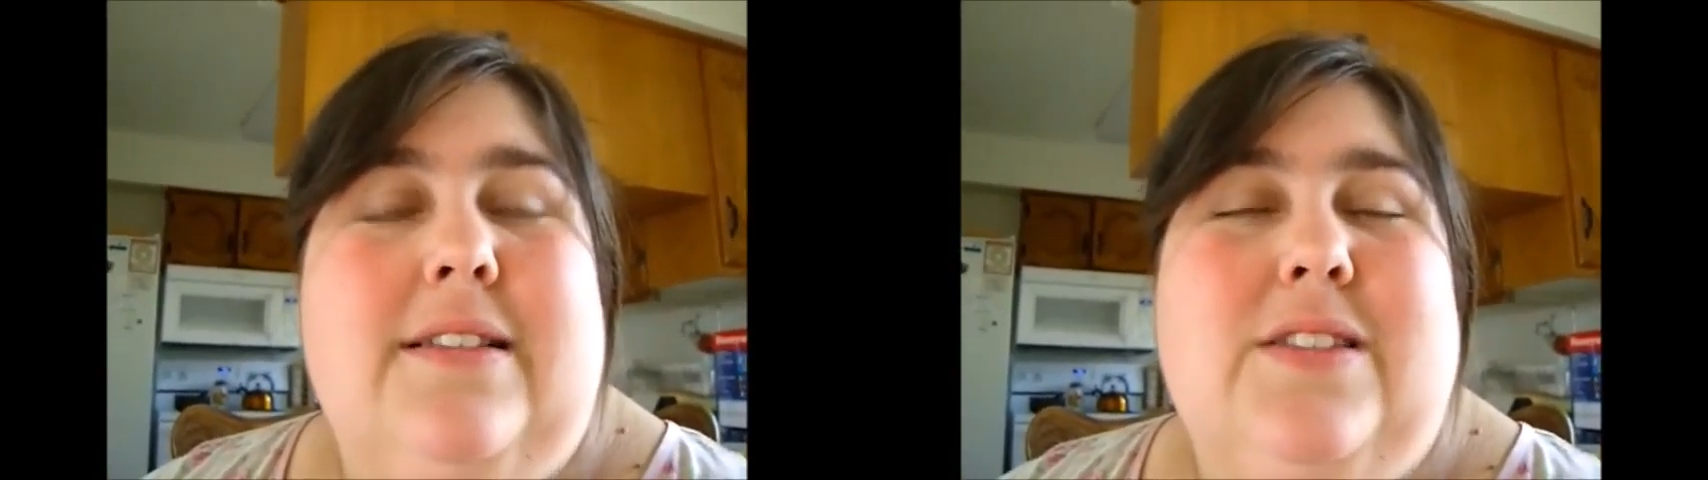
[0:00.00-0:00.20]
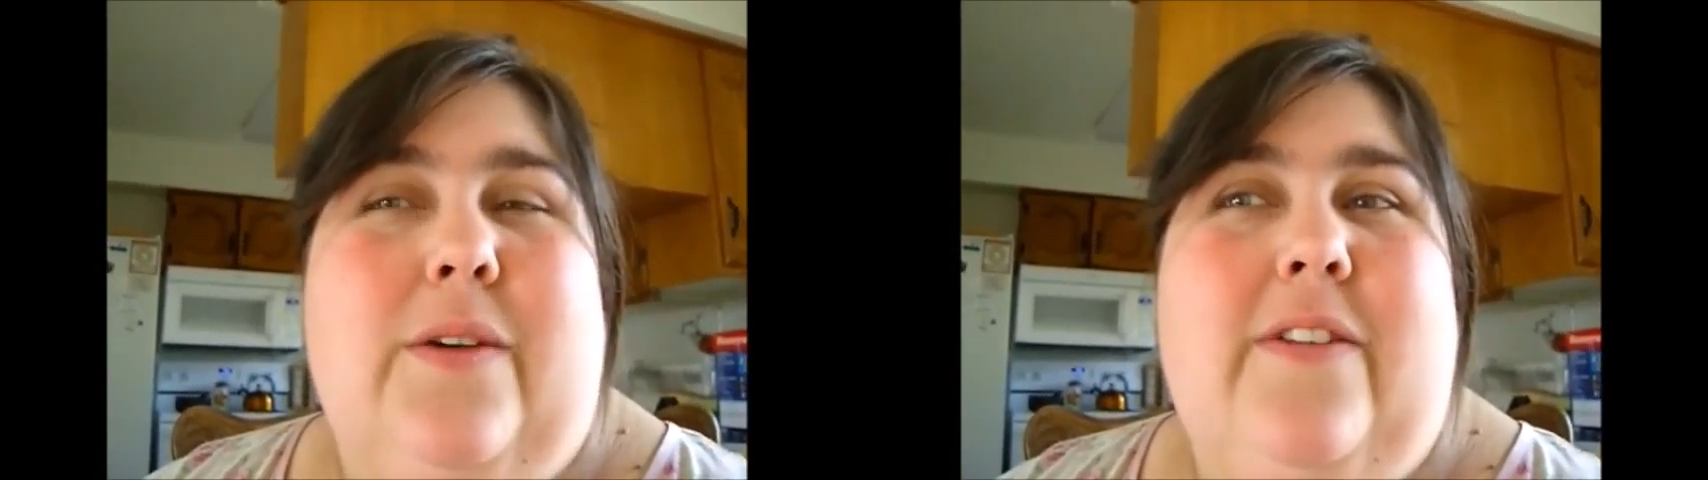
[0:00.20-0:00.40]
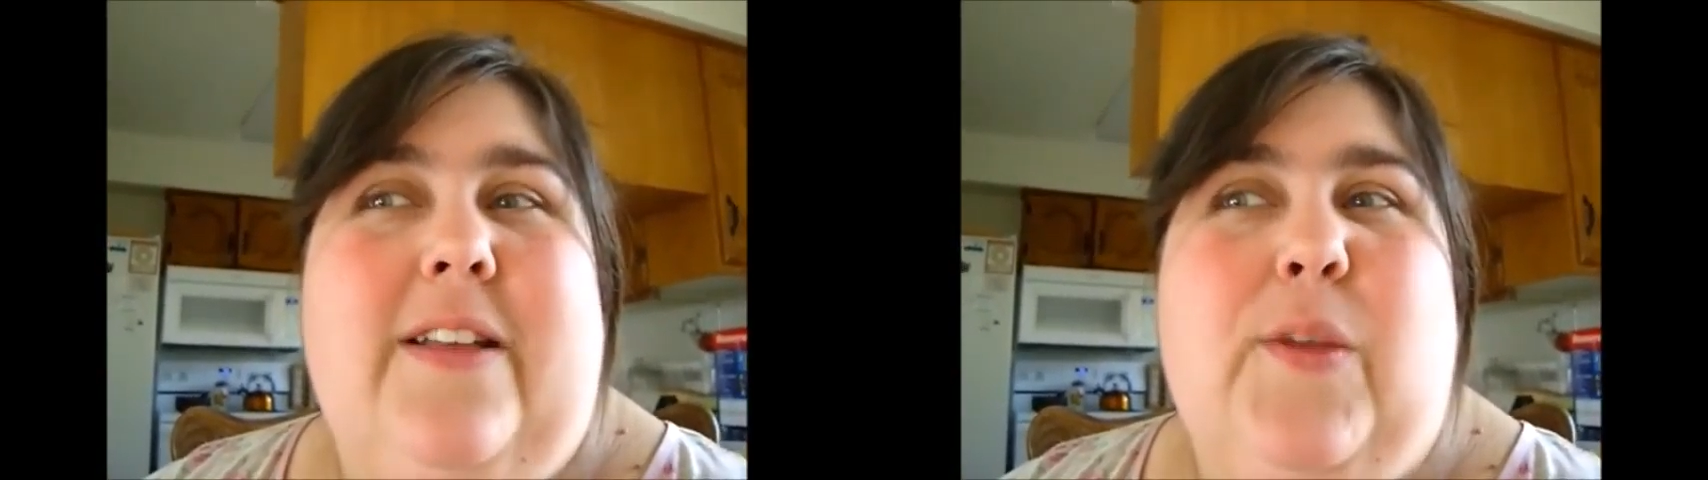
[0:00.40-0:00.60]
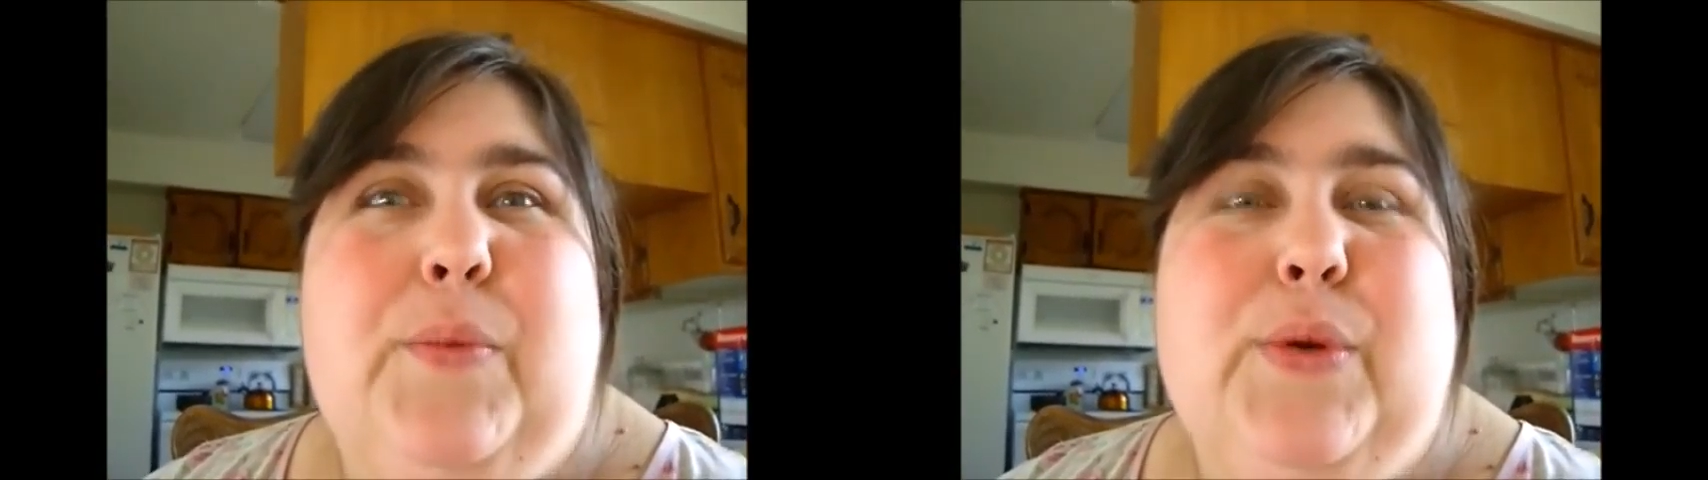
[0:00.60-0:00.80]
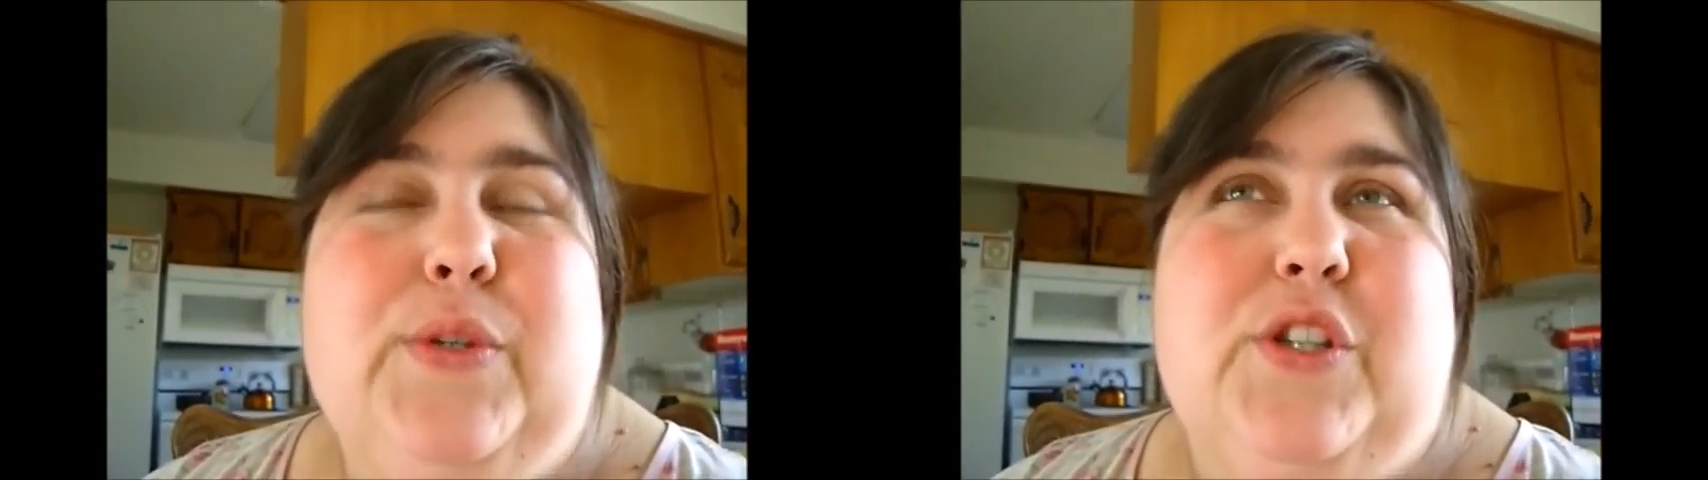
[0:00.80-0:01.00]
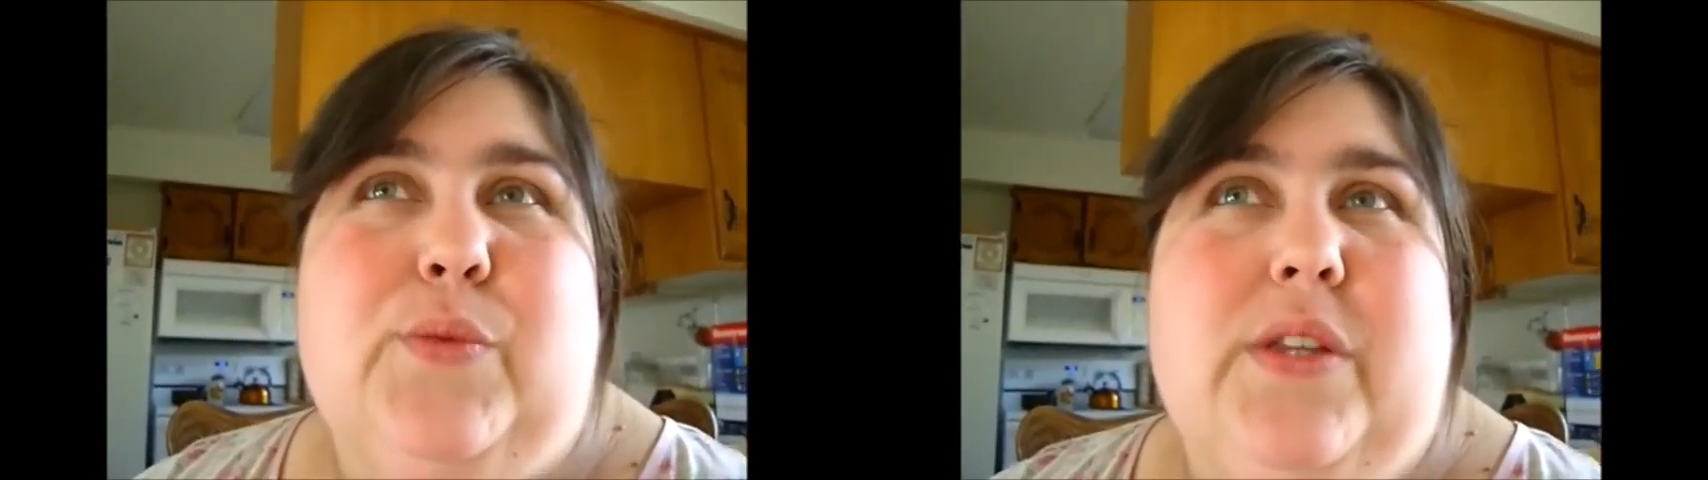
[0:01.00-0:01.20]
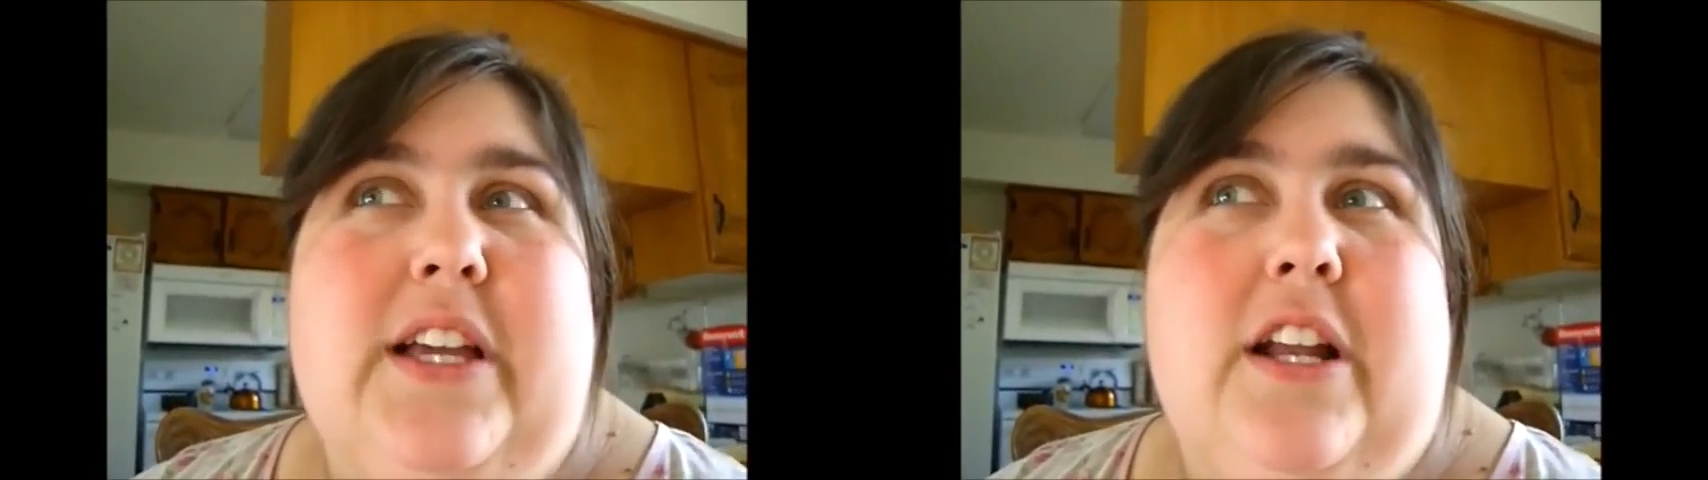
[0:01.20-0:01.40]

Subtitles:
and so I feel like the blue is just really